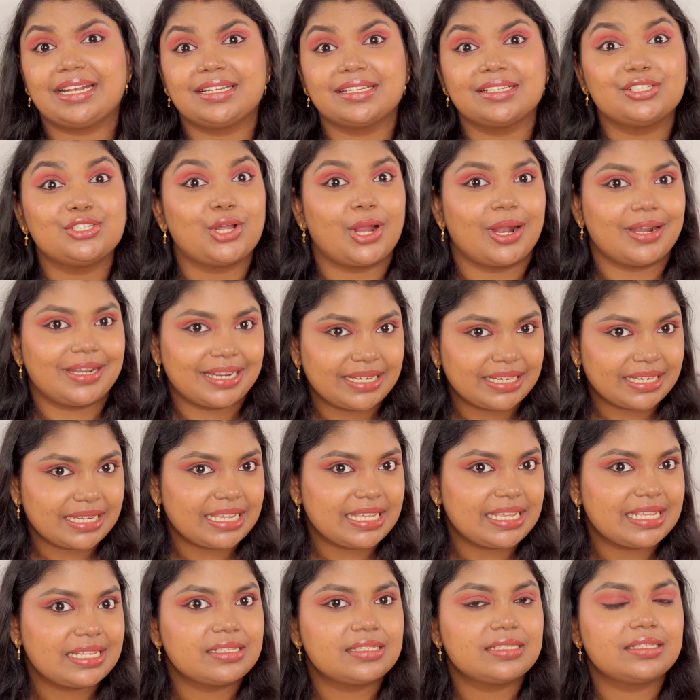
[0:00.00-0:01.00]
Dot and
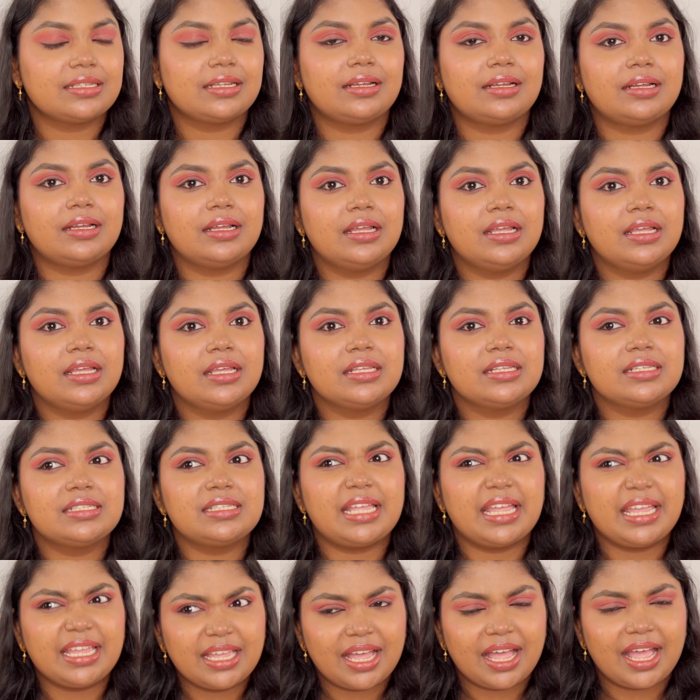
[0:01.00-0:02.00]
Key's
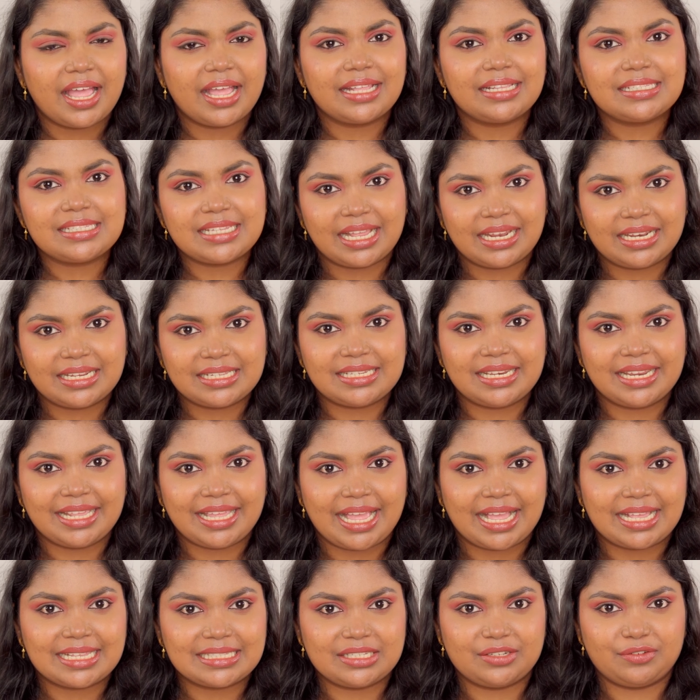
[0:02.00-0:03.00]
Cica and
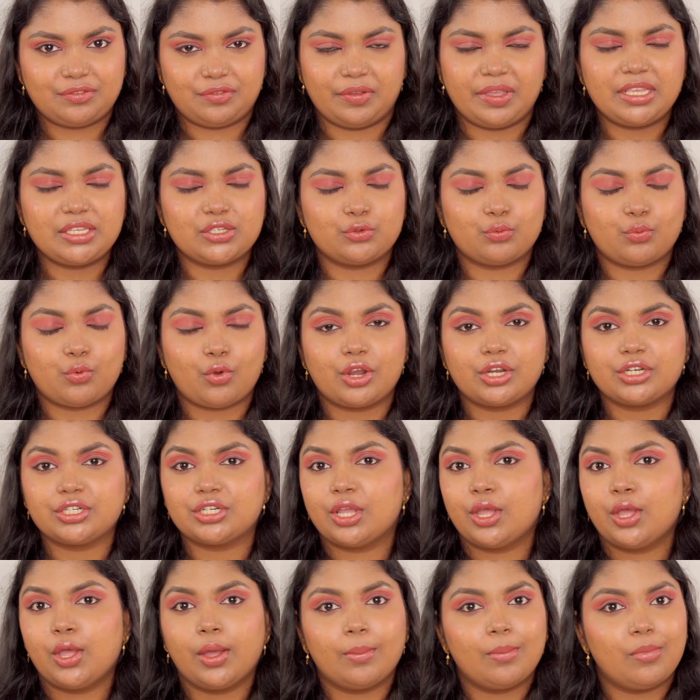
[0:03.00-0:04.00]
salicylic acid face wash.
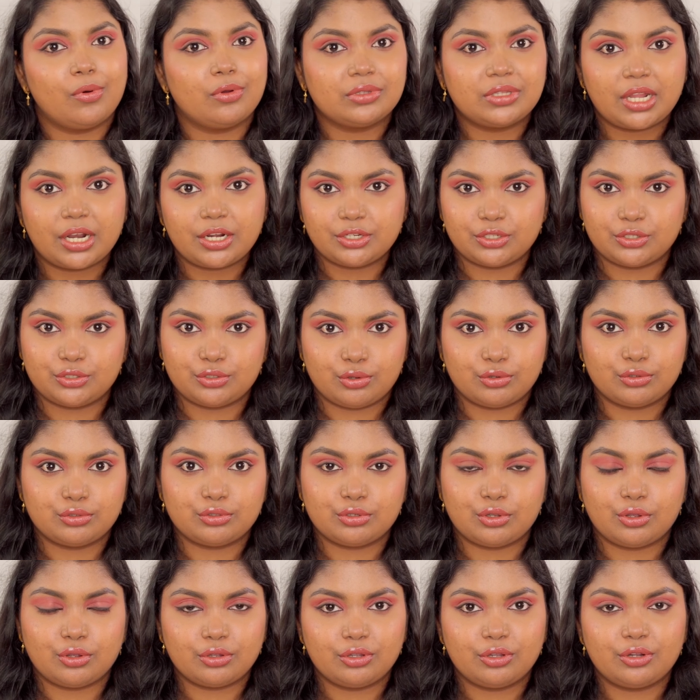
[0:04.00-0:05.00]
Both are
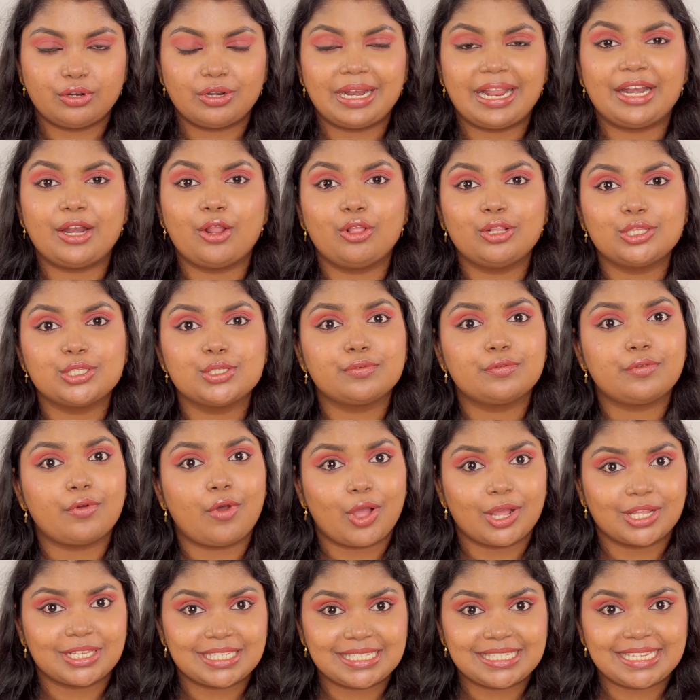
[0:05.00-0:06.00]
so good. And also
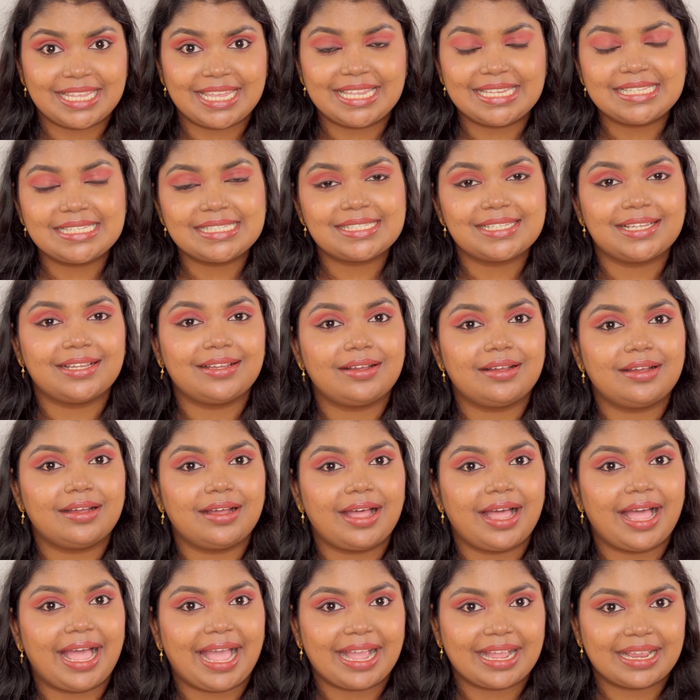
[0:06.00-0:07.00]
Foxtail's
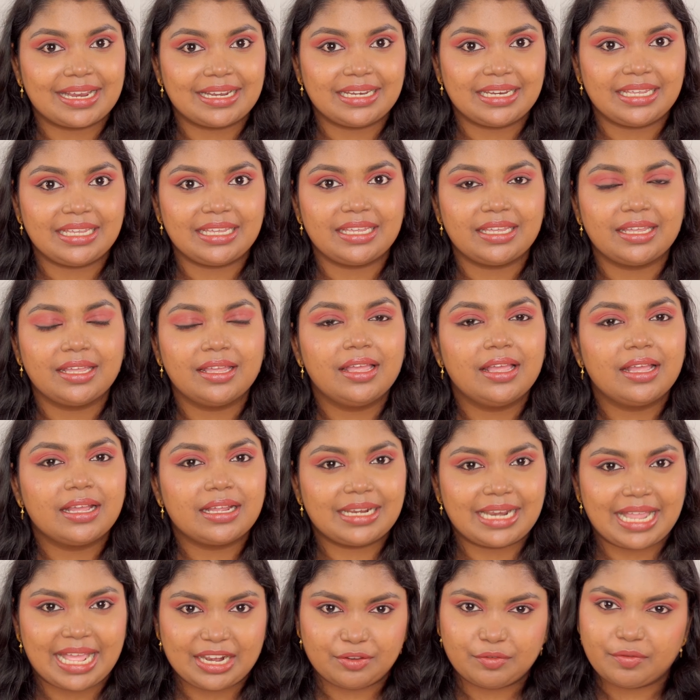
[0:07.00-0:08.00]
acne
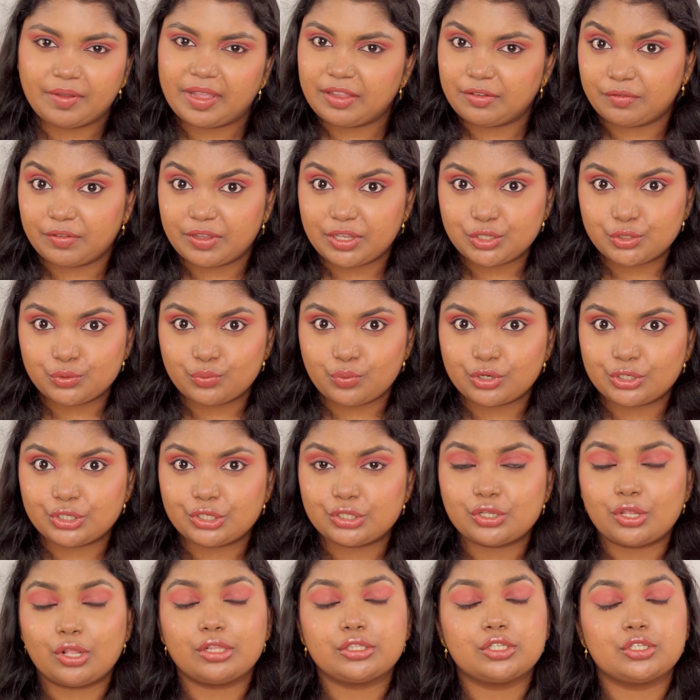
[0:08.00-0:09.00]
clarifying face
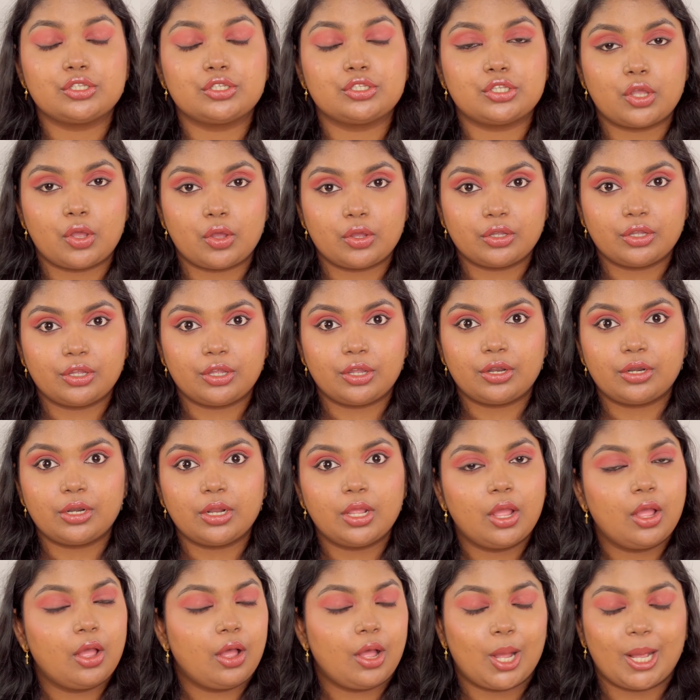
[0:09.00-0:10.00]
wash is also so
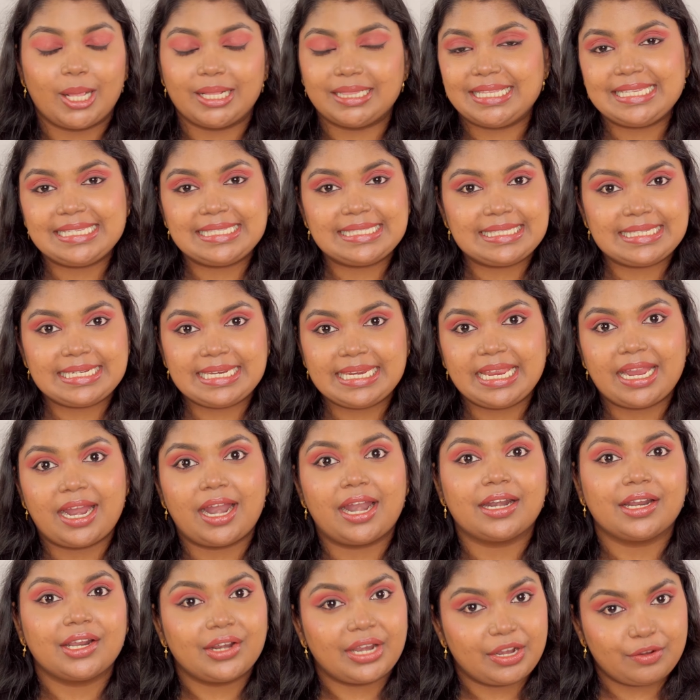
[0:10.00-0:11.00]
good. All these three
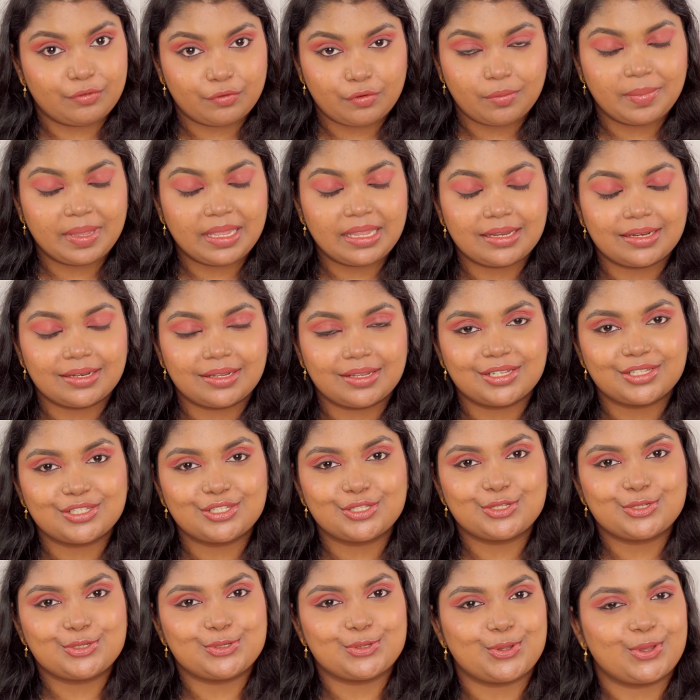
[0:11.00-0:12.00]
are great for
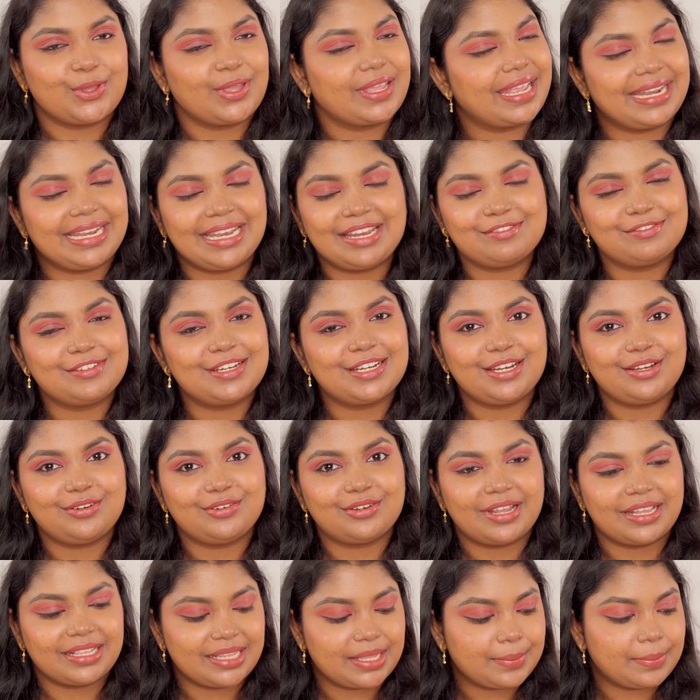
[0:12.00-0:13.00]
beginners, so you can definitely
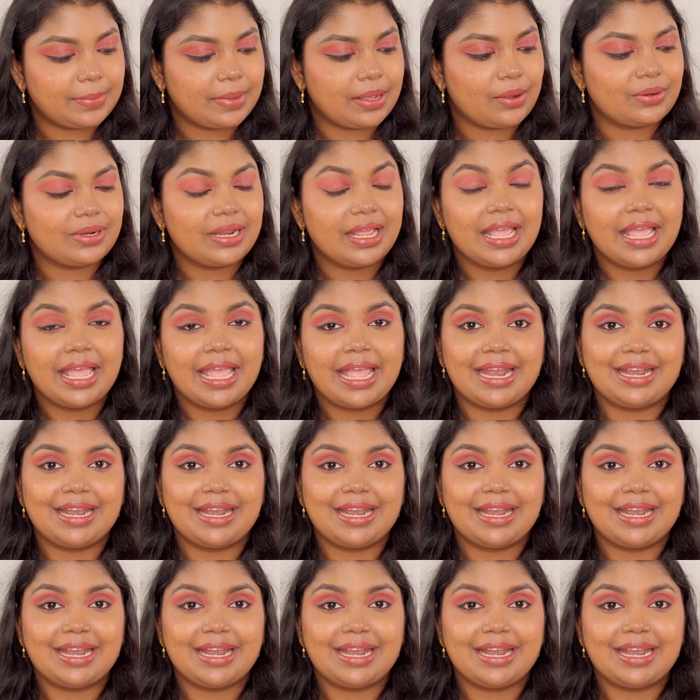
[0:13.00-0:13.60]
try them out.